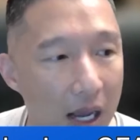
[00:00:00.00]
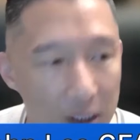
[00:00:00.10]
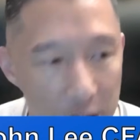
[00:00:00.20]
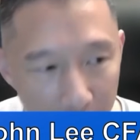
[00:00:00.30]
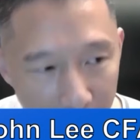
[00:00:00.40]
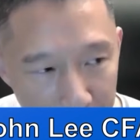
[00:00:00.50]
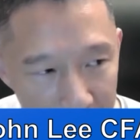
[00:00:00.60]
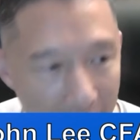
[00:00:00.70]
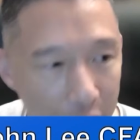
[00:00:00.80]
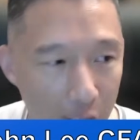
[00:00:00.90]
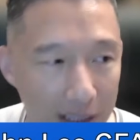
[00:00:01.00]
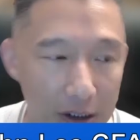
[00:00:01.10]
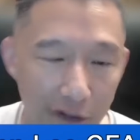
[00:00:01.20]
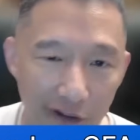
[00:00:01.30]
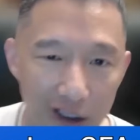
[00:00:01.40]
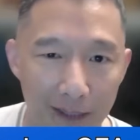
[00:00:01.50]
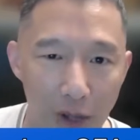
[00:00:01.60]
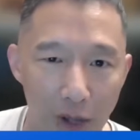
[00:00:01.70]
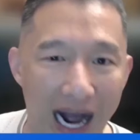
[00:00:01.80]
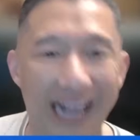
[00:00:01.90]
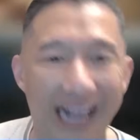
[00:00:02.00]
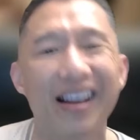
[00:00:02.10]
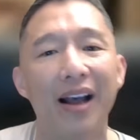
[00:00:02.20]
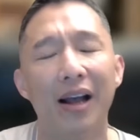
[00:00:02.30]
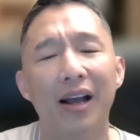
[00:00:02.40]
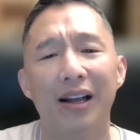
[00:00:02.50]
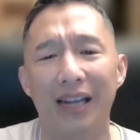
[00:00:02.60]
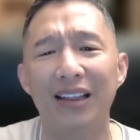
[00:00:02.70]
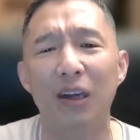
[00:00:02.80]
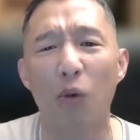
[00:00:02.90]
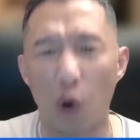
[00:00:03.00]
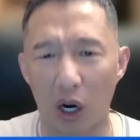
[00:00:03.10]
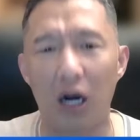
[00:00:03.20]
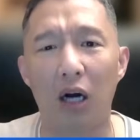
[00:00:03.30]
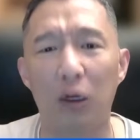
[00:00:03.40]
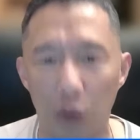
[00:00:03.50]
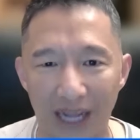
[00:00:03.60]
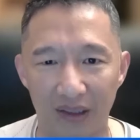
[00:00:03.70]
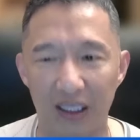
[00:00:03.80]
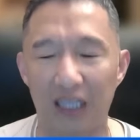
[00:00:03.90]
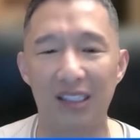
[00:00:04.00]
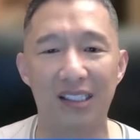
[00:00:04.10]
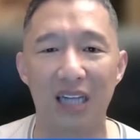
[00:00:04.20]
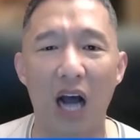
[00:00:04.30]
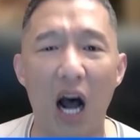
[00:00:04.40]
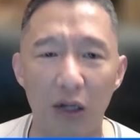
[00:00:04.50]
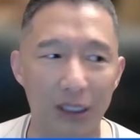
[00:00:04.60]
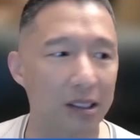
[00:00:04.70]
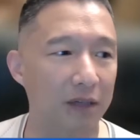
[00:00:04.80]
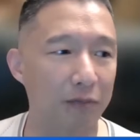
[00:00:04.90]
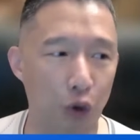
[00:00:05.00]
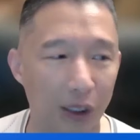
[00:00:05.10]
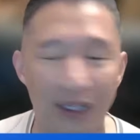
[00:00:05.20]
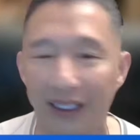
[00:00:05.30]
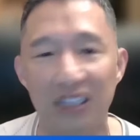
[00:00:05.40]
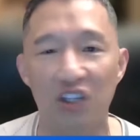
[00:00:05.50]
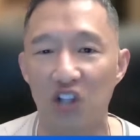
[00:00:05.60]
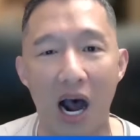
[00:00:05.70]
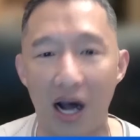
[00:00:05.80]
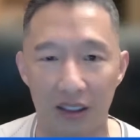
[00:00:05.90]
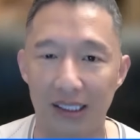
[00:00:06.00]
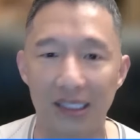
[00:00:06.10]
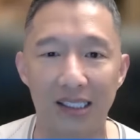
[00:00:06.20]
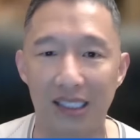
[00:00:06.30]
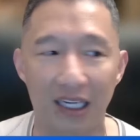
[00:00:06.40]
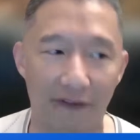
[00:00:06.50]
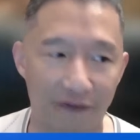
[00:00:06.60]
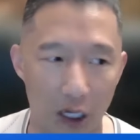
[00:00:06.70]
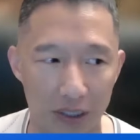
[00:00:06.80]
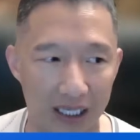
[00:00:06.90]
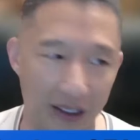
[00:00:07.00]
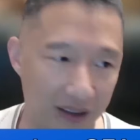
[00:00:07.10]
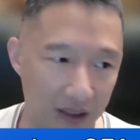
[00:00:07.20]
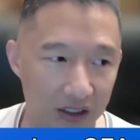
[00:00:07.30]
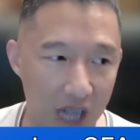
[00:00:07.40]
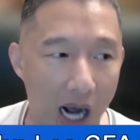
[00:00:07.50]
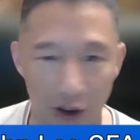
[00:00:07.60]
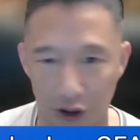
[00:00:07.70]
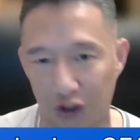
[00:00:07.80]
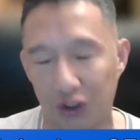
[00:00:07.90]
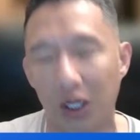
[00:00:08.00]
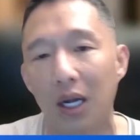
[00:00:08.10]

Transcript: silver production, silver supply, in the world when there's hundreds of trillions of dollars, a sea of floating in dollars,